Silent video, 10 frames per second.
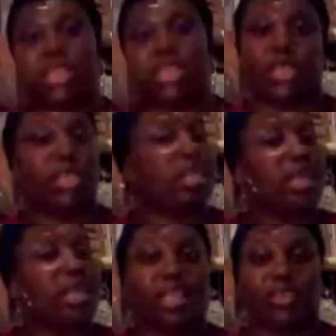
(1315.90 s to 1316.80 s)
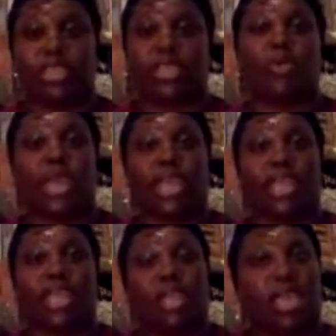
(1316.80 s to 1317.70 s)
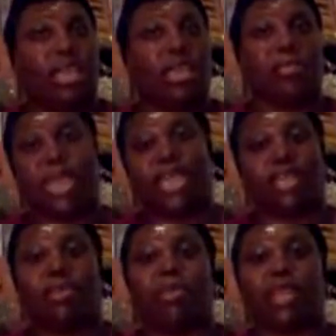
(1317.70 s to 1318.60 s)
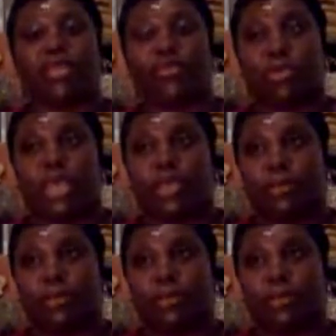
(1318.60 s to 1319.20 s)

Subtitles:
of me, clearing the way and making it better for me.